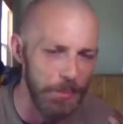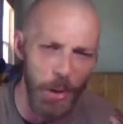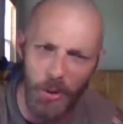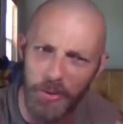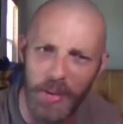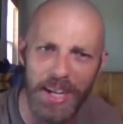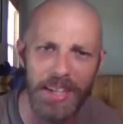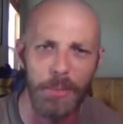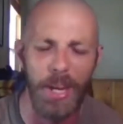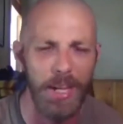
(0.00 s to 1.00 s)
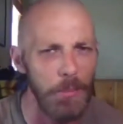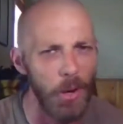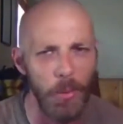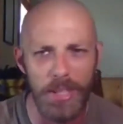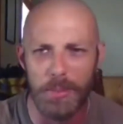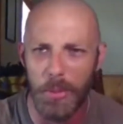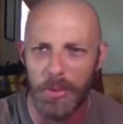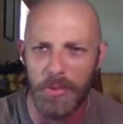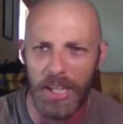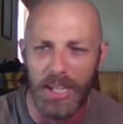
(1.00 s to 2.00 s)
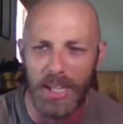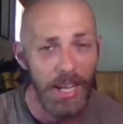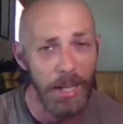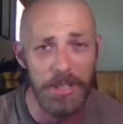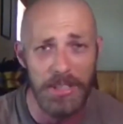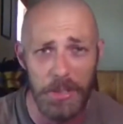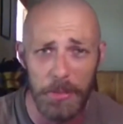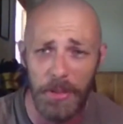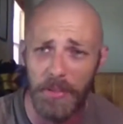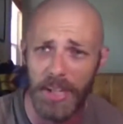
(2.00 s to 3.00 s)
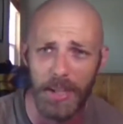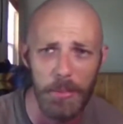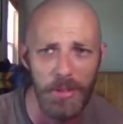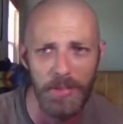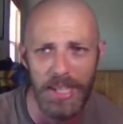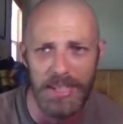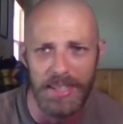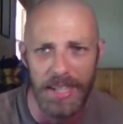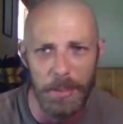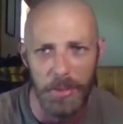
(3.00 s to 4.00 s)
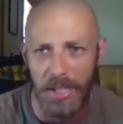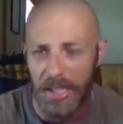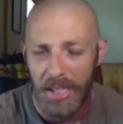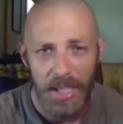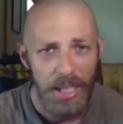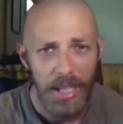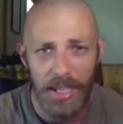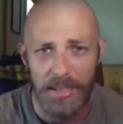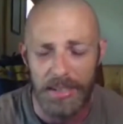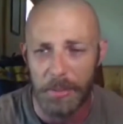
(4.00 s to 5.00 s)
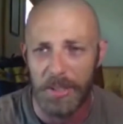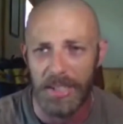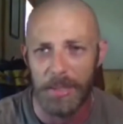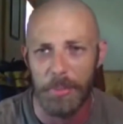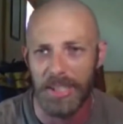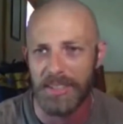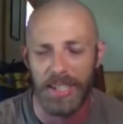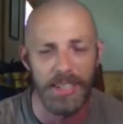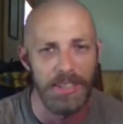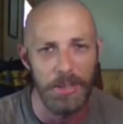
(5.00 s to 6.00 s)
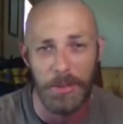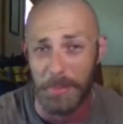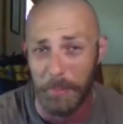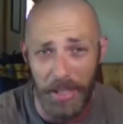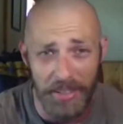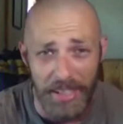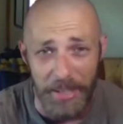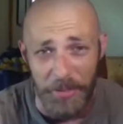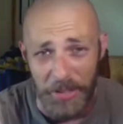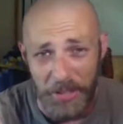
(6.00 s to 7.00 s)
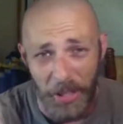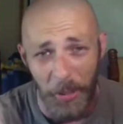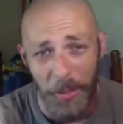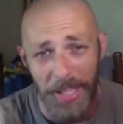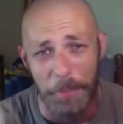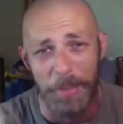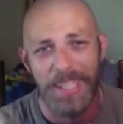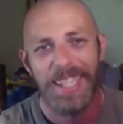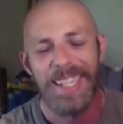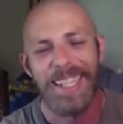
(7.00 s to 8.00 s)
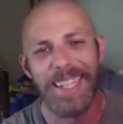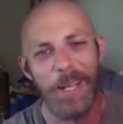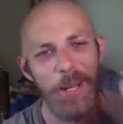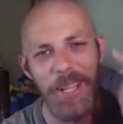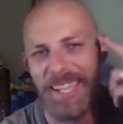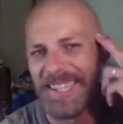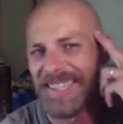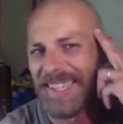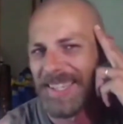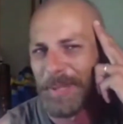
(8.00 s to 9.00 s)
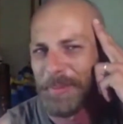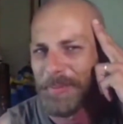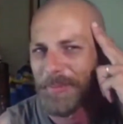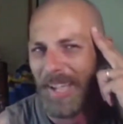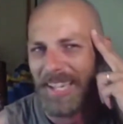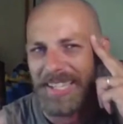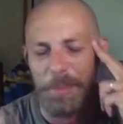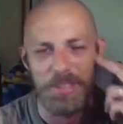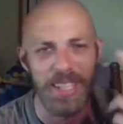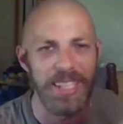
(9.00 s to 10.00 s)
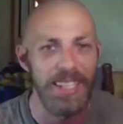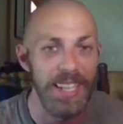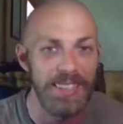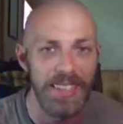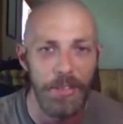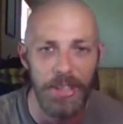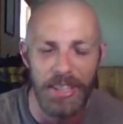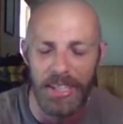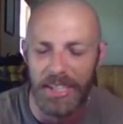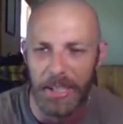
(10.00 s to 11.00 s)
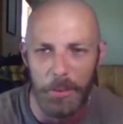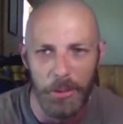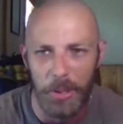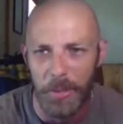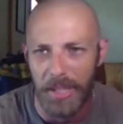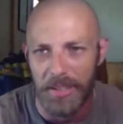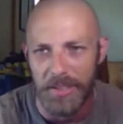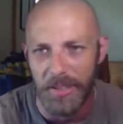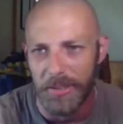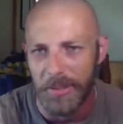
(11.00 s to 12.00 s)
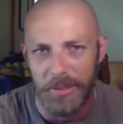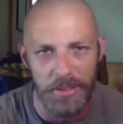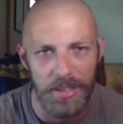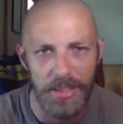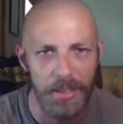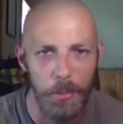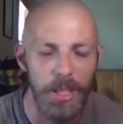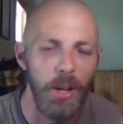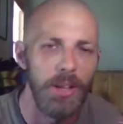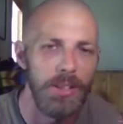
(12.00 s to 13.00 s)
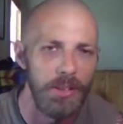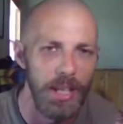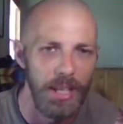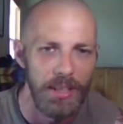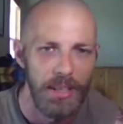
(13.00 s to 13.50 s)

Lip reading: I'm motivated, right? I'm always motivated. I'm still motivated. I'm motivated today, but it seems like the best I can do is barely even show up, you know? And I keep second guessing everything. I keep going around in circles. And we all do that.